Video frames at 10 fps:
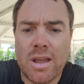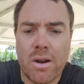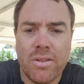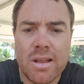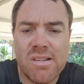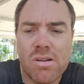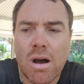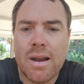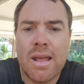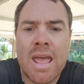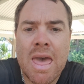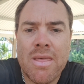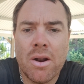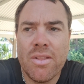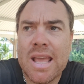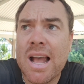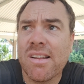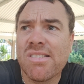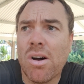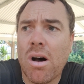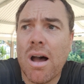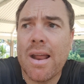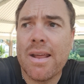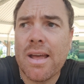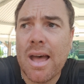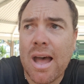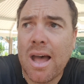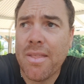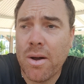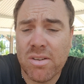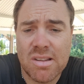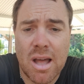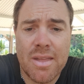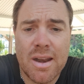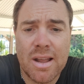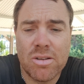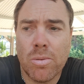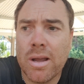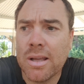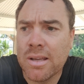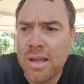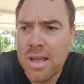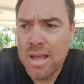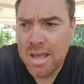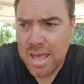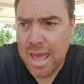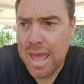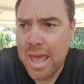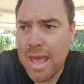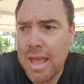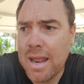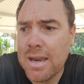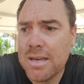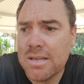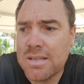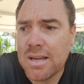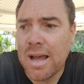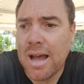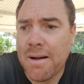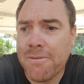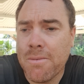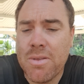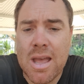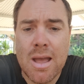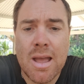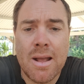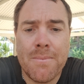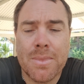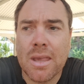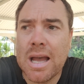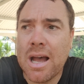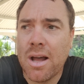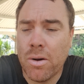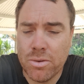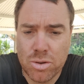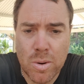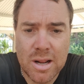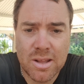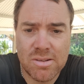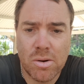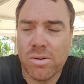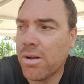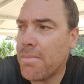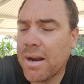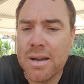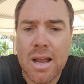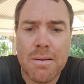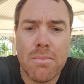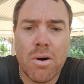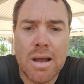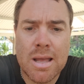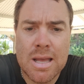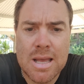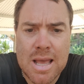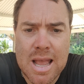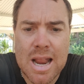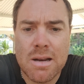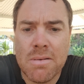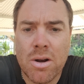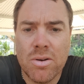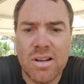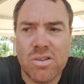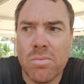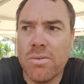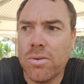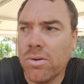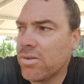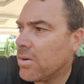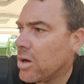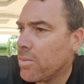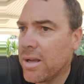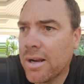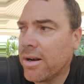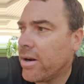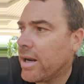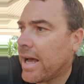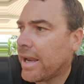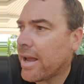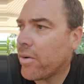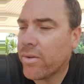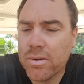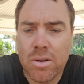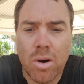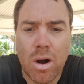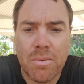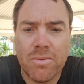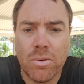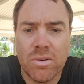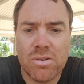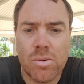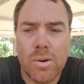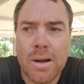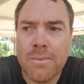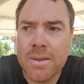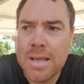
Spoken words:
head on the inside, and then on the outside they'll start that next week. And from there, on the 20th, so also Monday, my handyman who does all my floors, he'll be here to lay all the hybrid floors throughout.